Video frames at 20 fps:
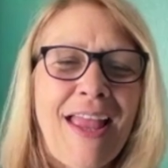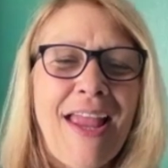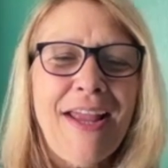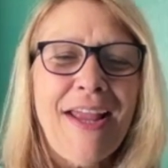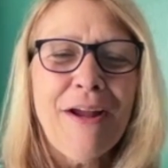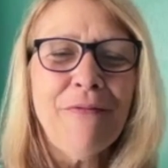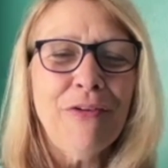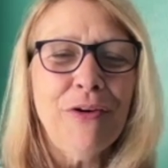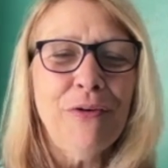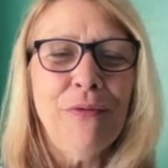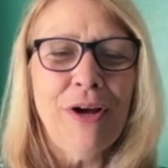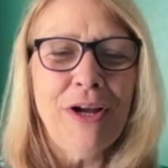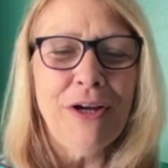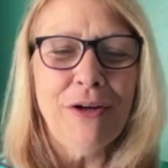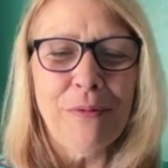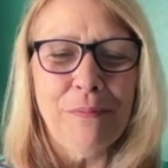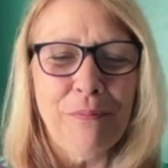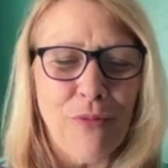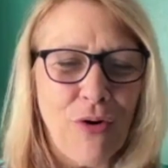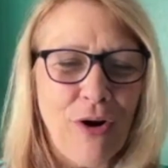Hey everyone,
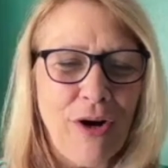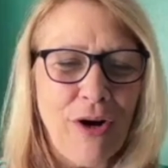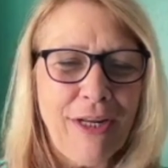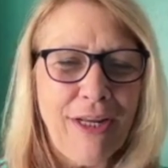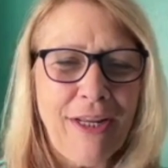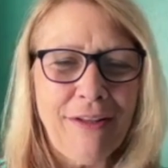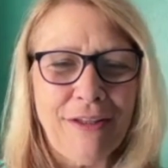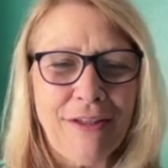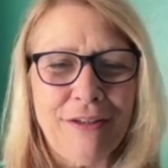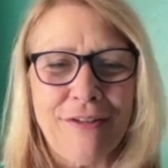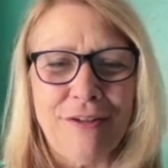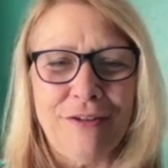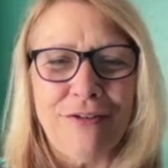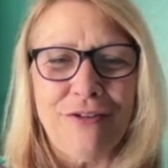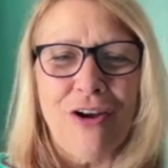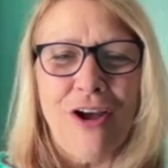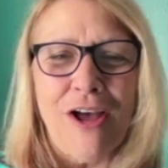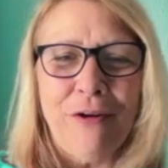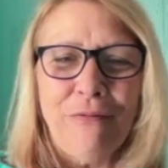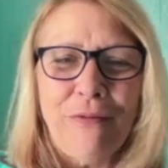good morning. This is
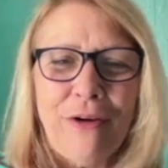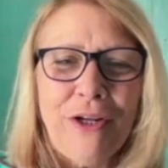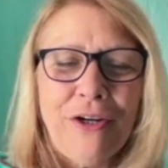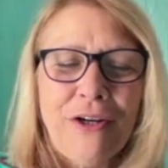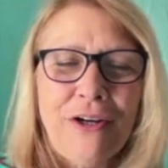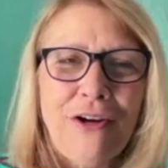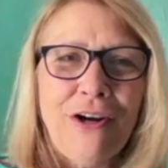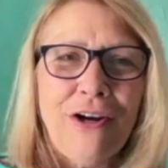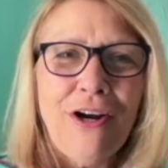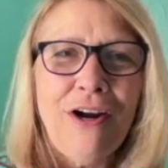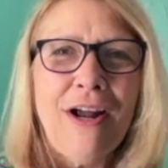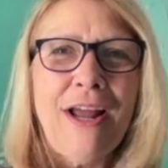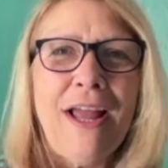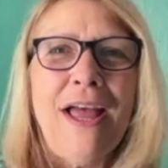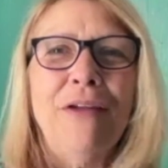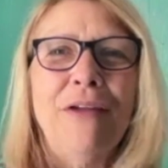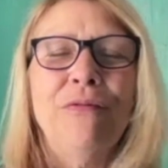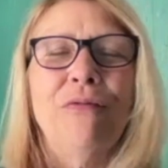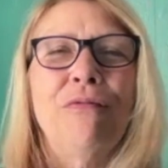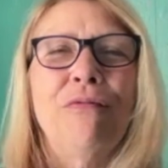Dawn Whitaker,
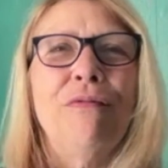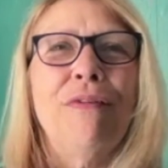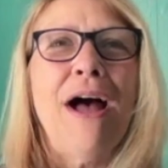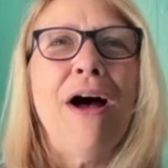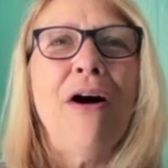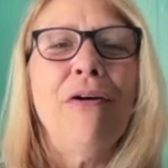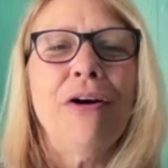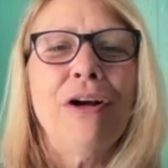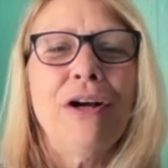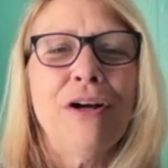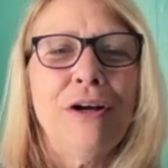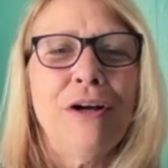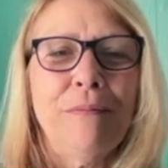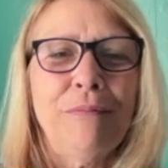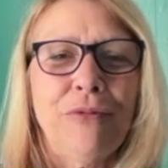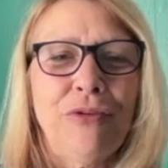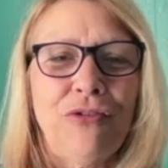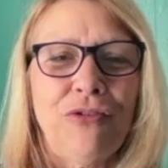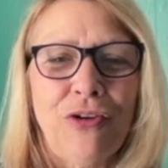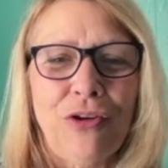and
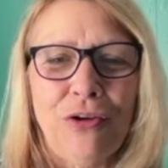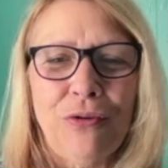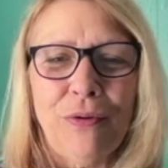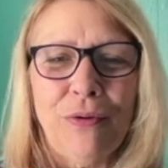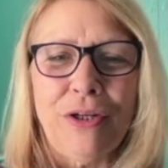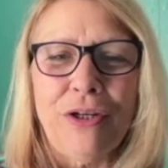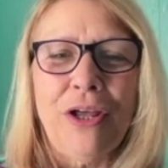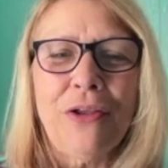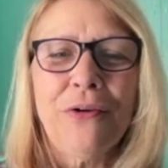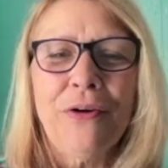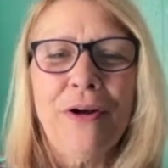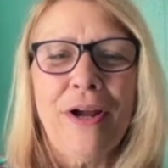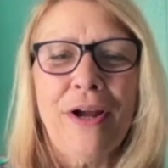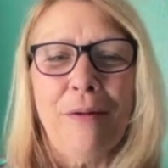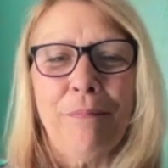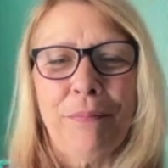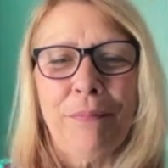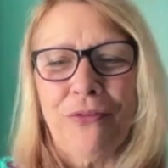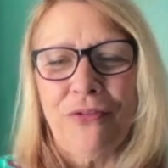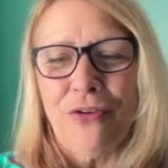welcome to another
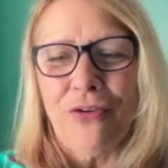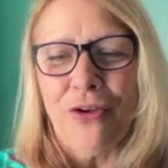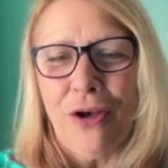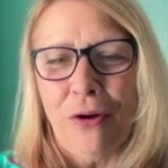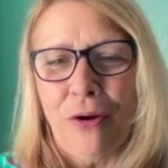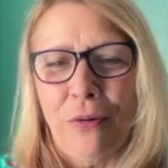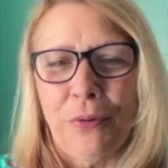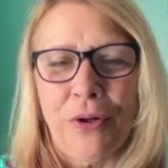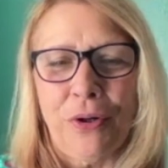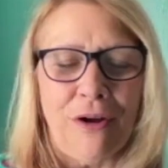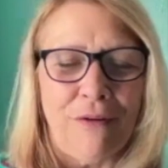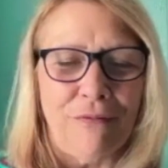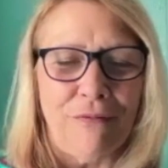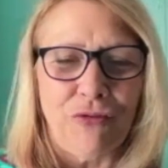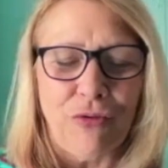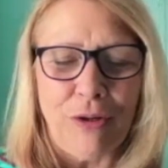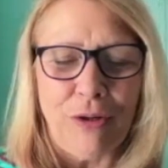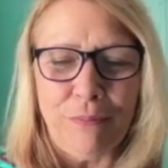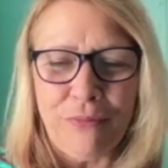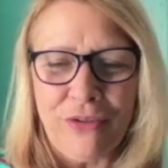episode of
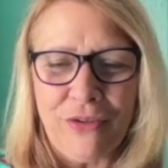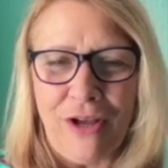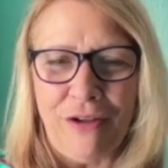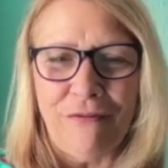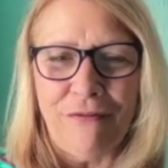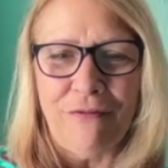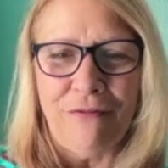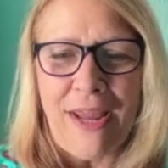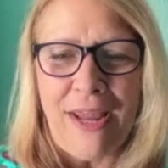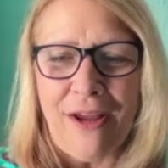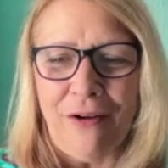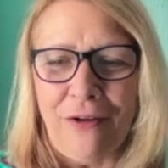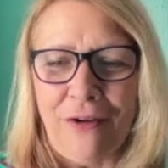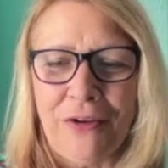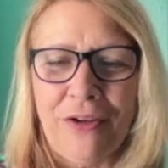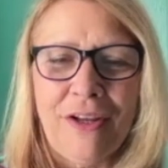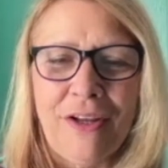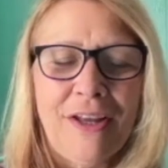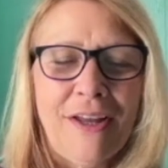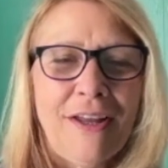Dreams
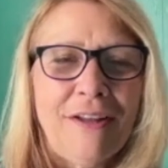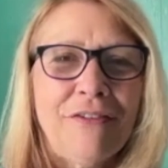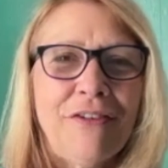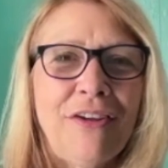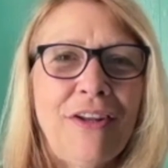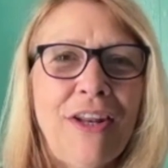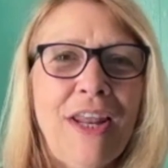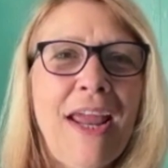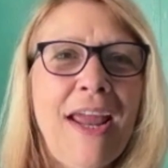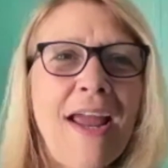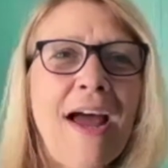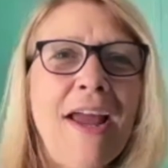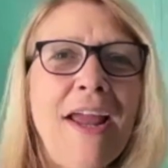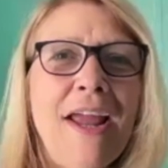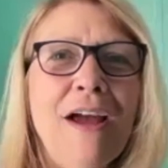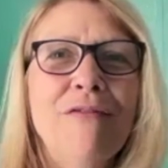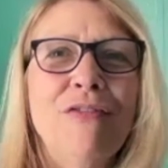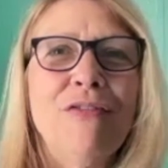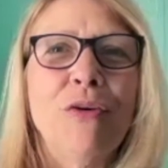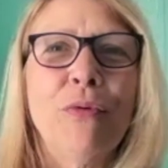Unveiled. Today I
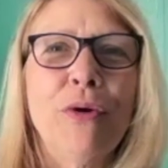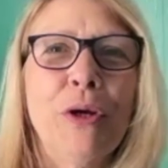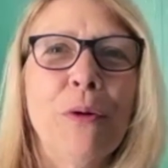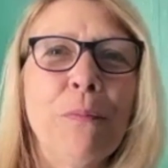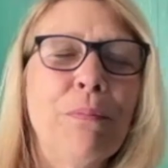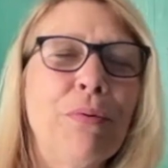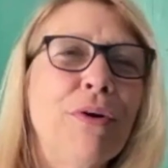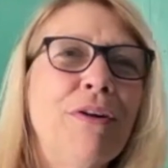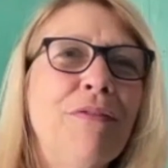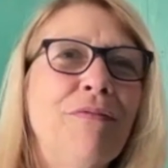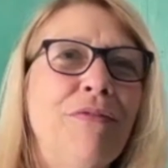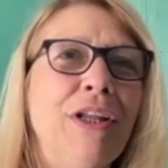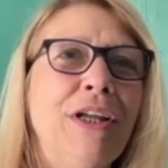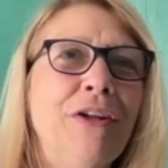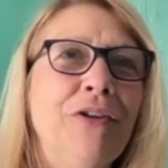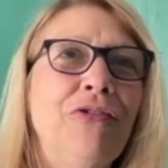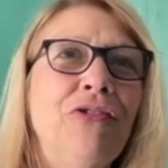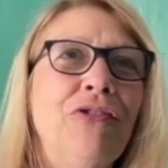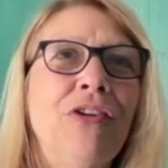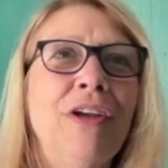have a real
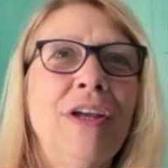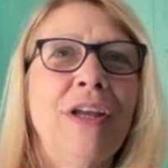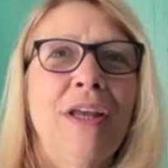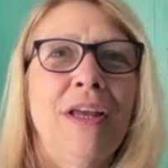privilege,